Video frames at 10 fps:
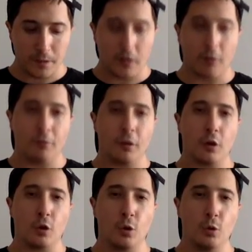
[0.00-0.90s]
of the
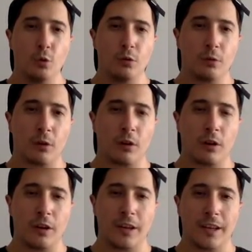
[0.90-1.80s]
who's
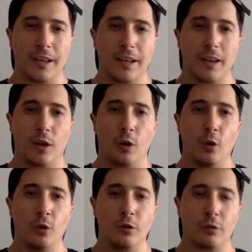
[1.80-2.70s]
wrong,
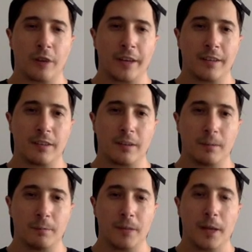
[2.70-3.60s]
who's right
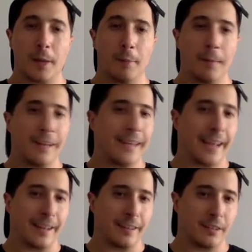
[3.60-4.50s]

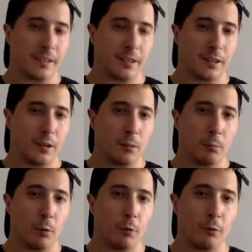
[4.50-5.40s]
mentality,
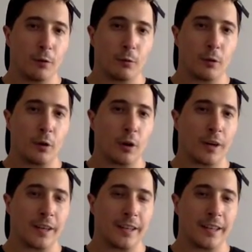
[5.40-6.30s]
both
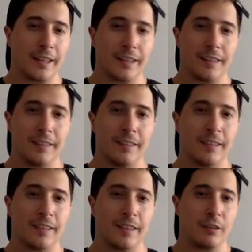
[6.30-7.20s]
regarding this
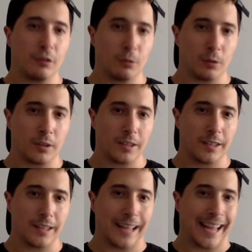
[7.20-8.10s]
issue
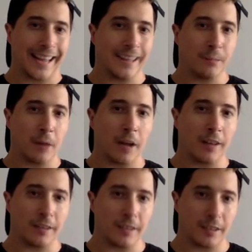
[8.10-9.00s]
and in
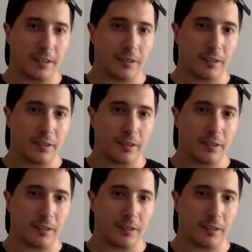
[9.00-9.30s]
politics.